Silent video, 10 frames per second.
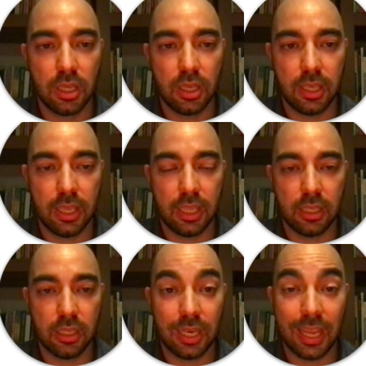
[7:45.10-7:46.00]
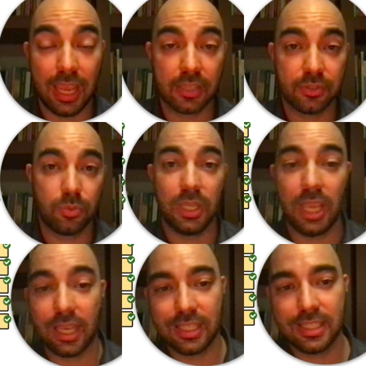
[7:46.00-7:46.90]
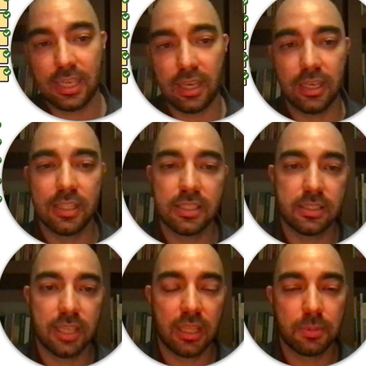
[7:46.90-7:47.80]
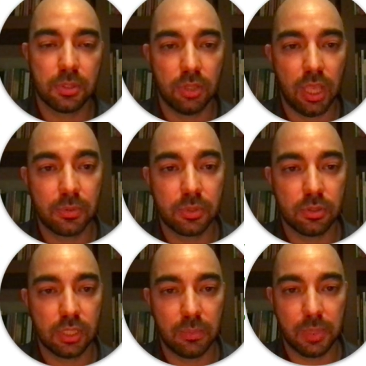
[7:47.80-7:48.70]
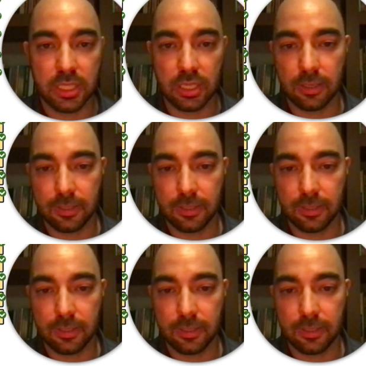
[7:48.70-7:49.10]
and it has React inside. It's absolutely amazing.